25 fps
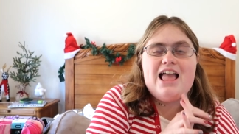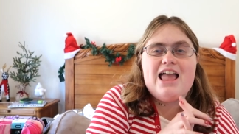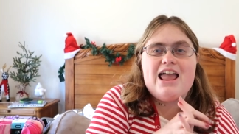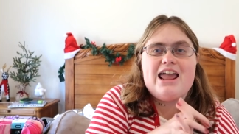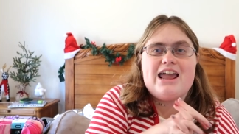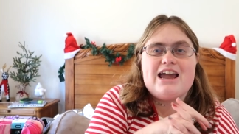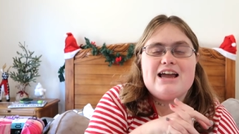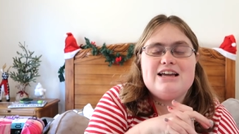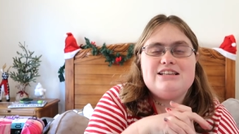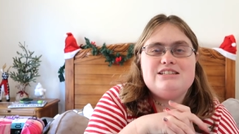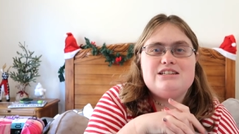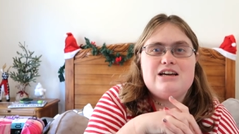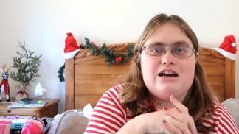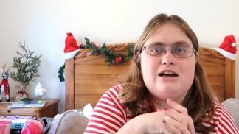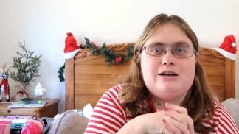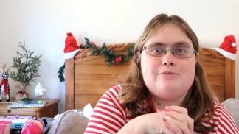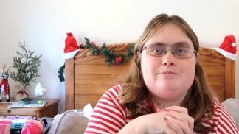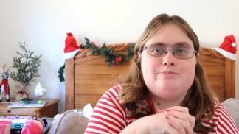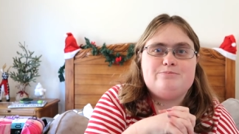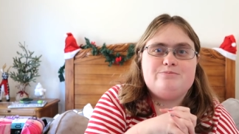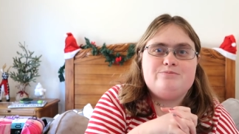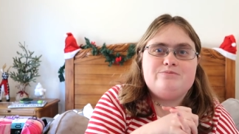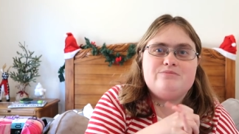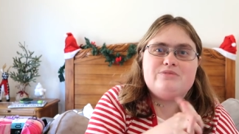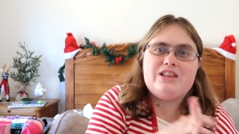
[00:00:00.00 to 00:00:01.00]
And
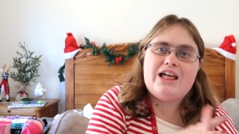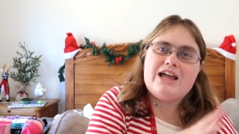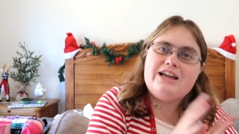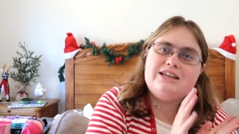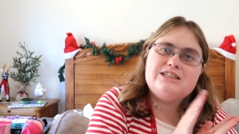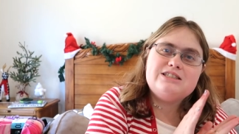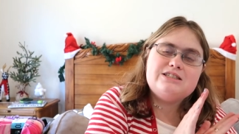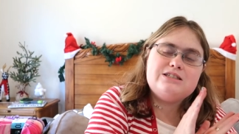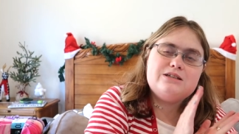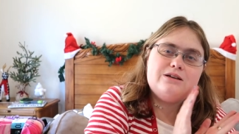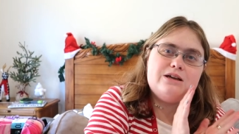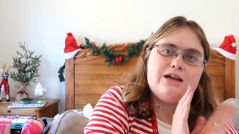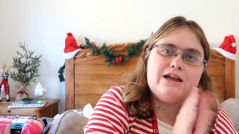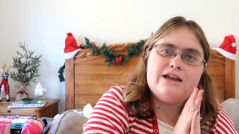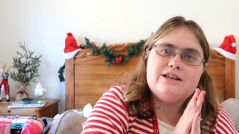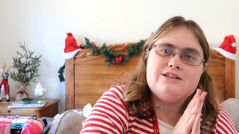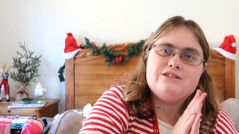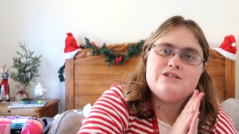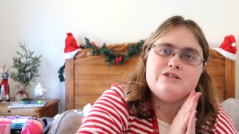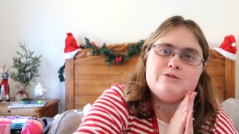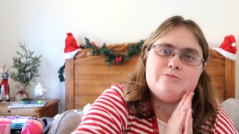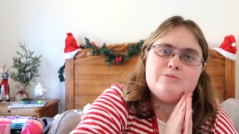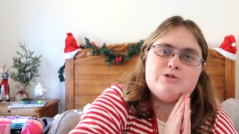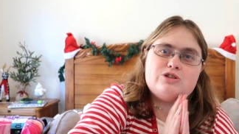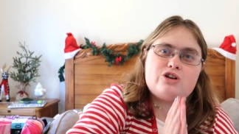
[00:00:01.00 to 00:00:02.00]
um, like
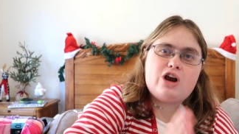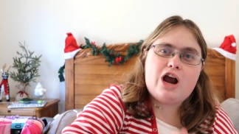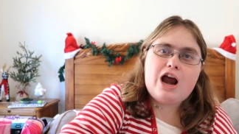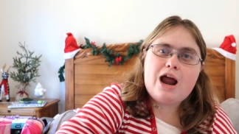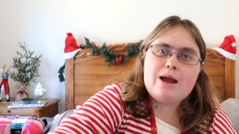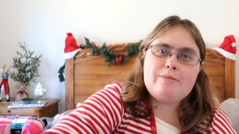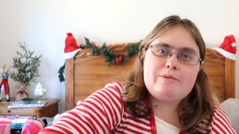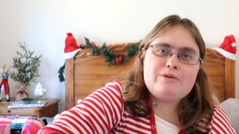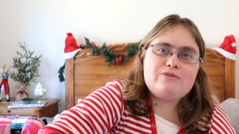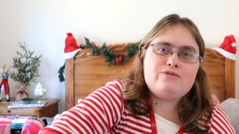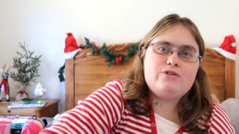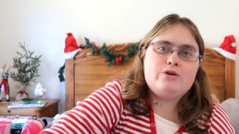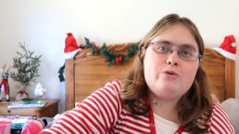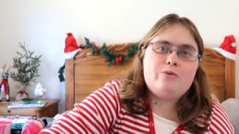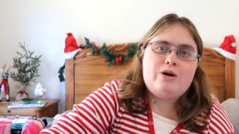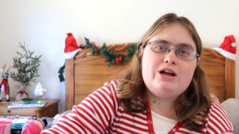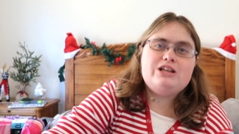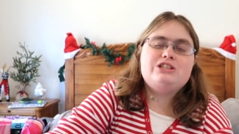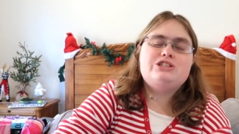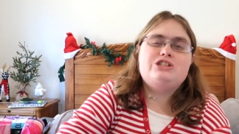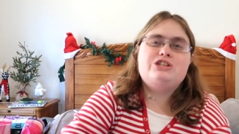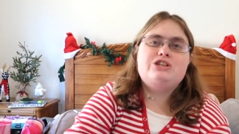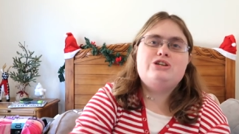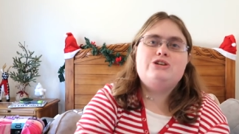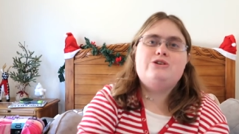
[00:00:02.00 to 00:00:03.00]
and subscribe if you
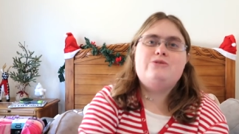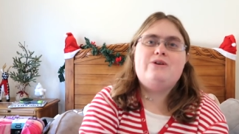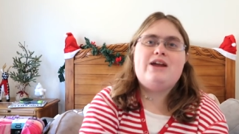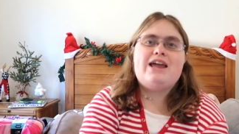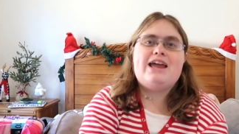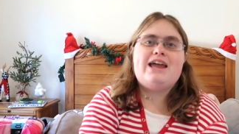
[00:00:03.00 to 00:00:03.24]
want to